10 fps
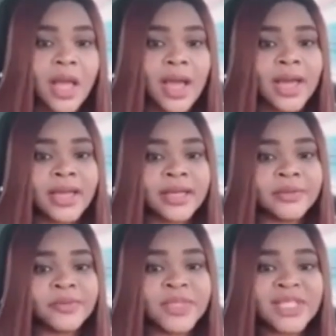I
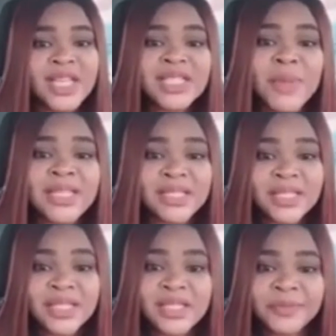sent my
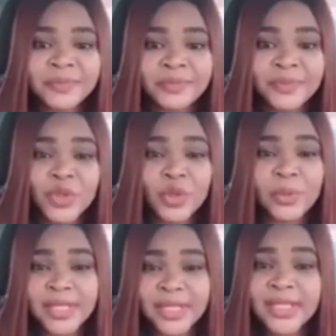seed to
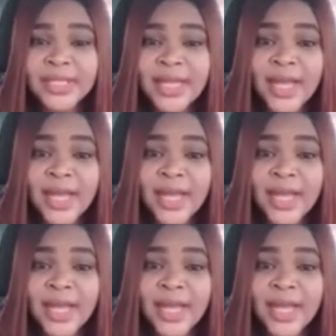my sister.